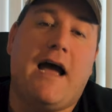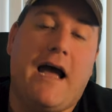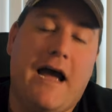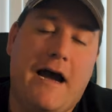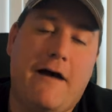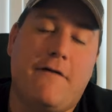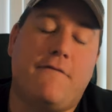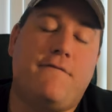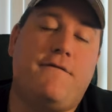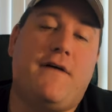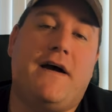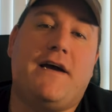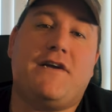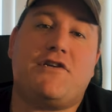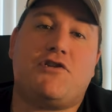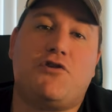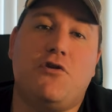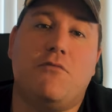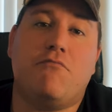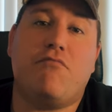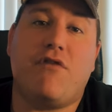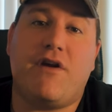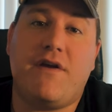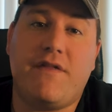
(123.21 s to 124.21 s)
how fast
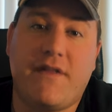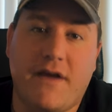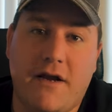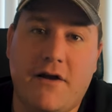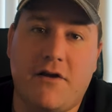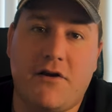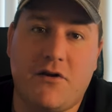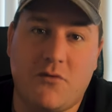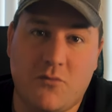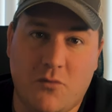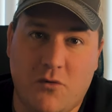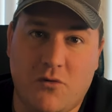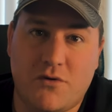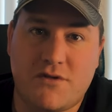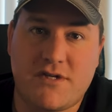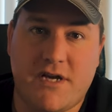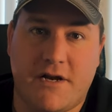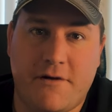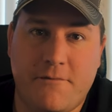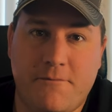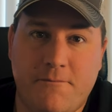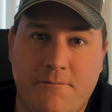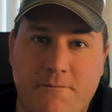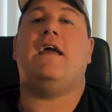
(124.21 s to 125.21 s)
you're breathing
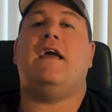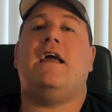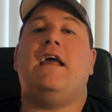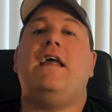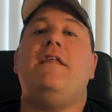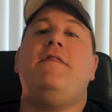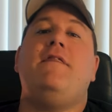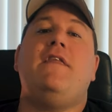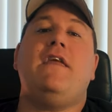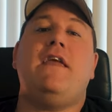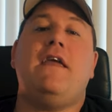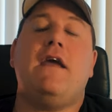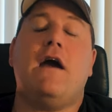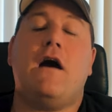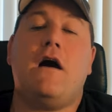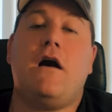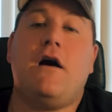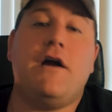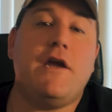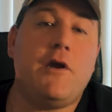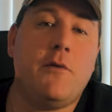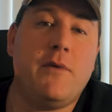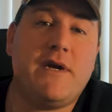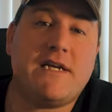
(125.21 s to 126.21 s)
underwater. In the
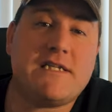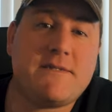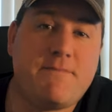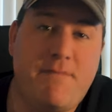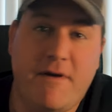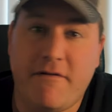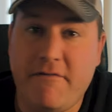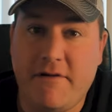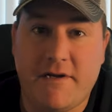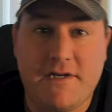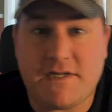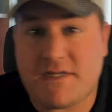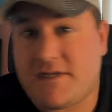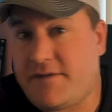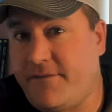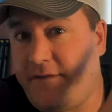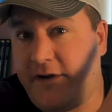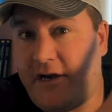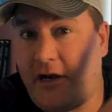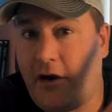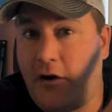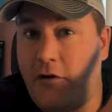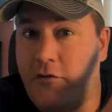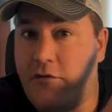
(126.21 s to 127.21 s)
Are You Experienced
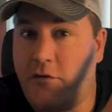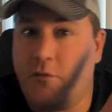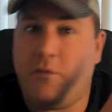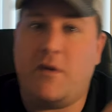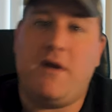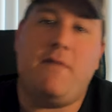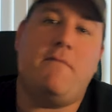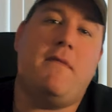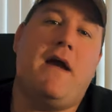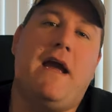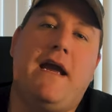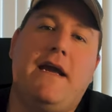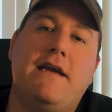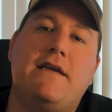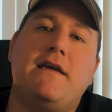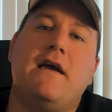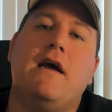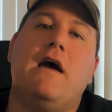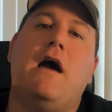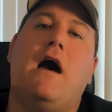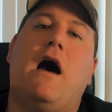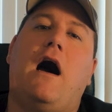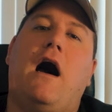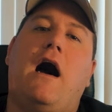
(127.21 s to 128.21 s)
video that we made,
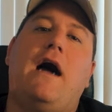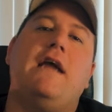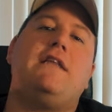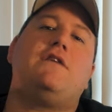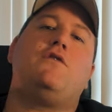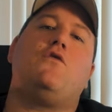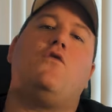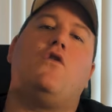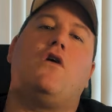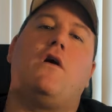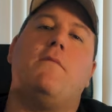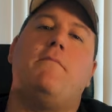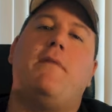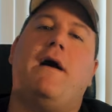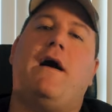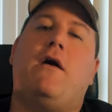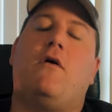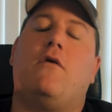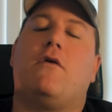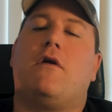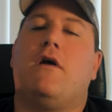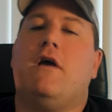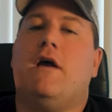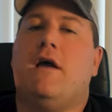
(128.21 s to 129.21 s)
I talk
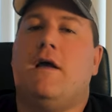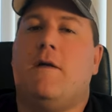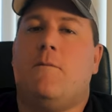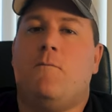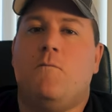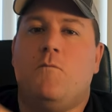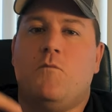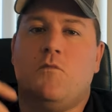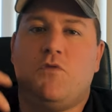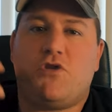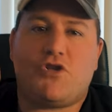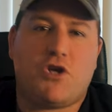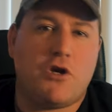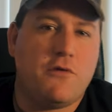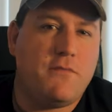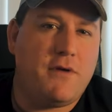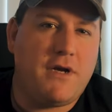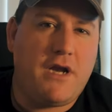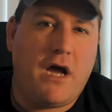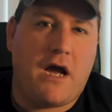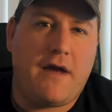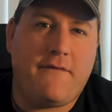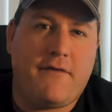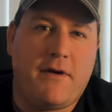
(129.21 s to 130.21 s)
about
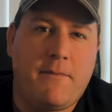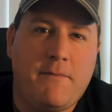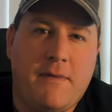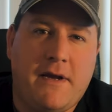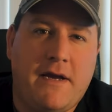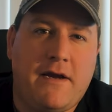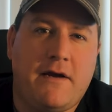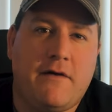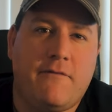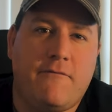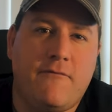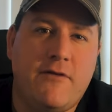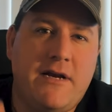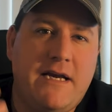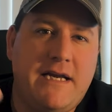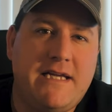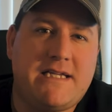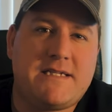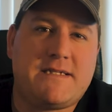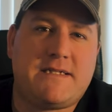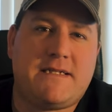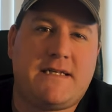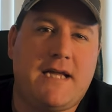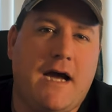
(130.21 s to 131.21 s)
scuba diving being a really
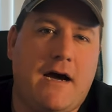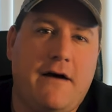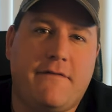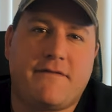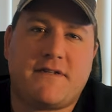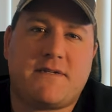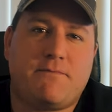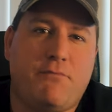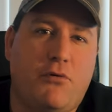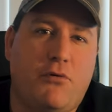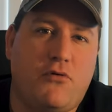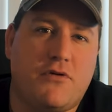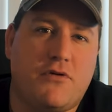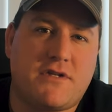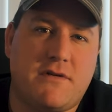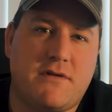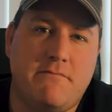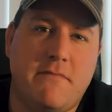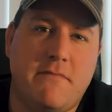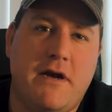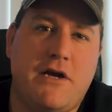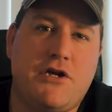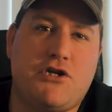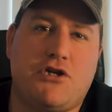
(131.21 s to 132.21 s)
tough sport to
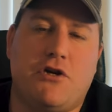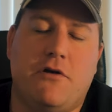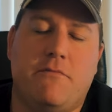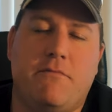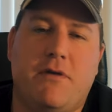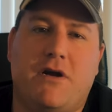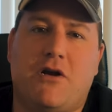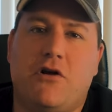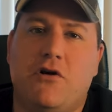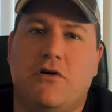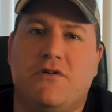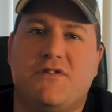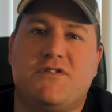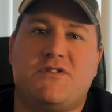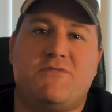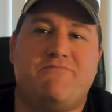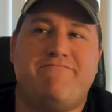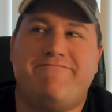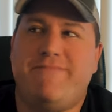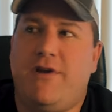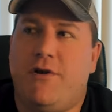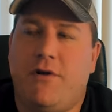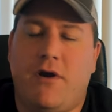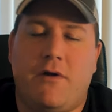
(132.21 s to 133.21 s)
measure because
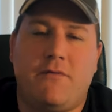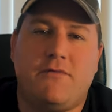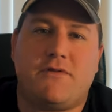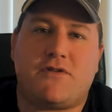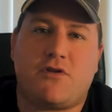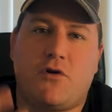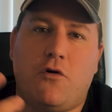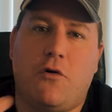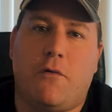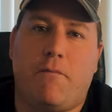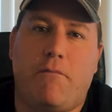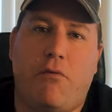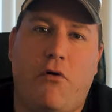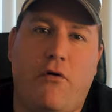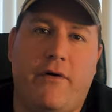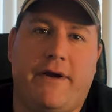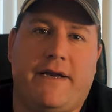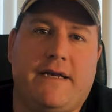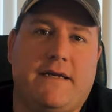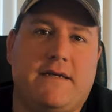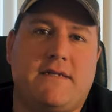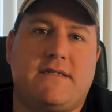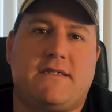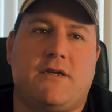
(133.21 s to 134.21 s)
you don't score
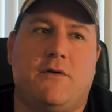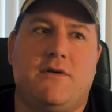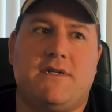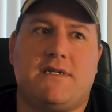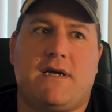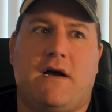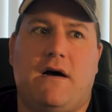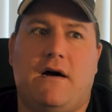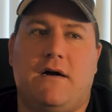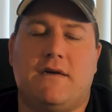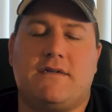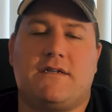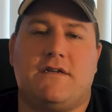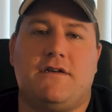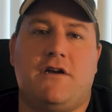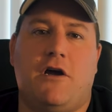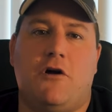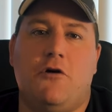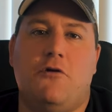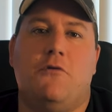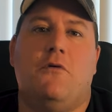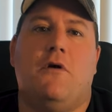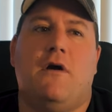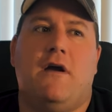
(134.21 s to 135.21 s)
points, so it's hard to
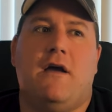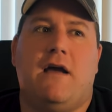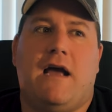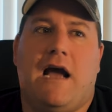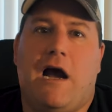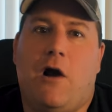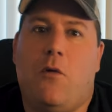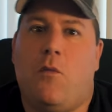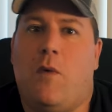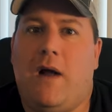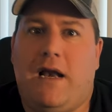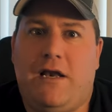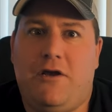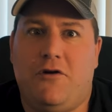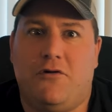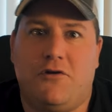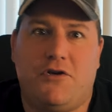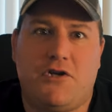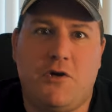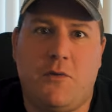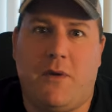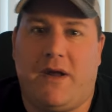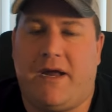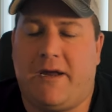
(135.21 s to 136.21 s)
know how well you're
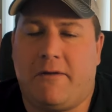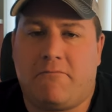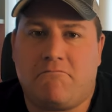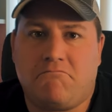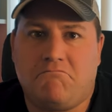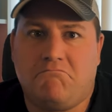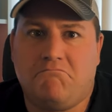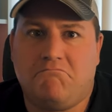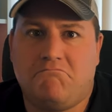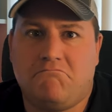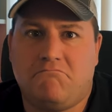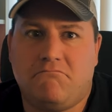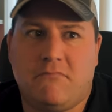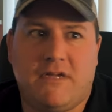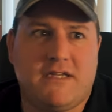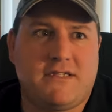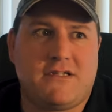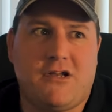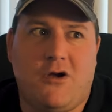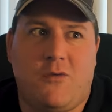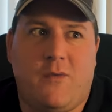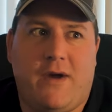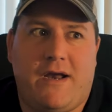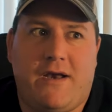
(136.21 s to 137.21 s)
doing. There's
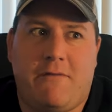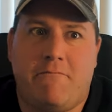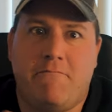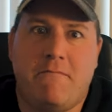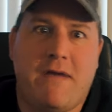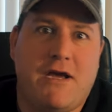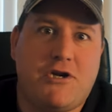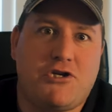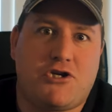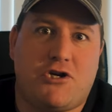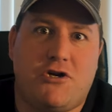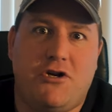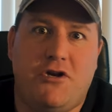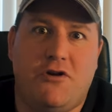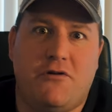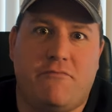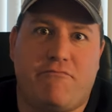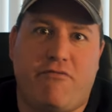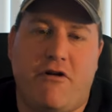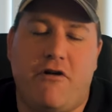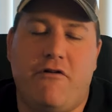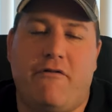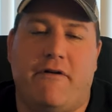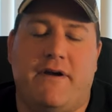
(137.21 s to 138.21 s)
no way to measure your
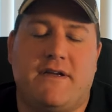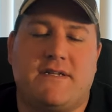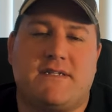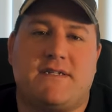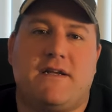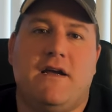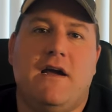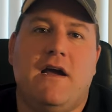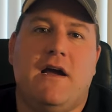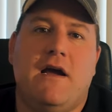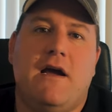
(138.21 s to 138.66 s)
progress.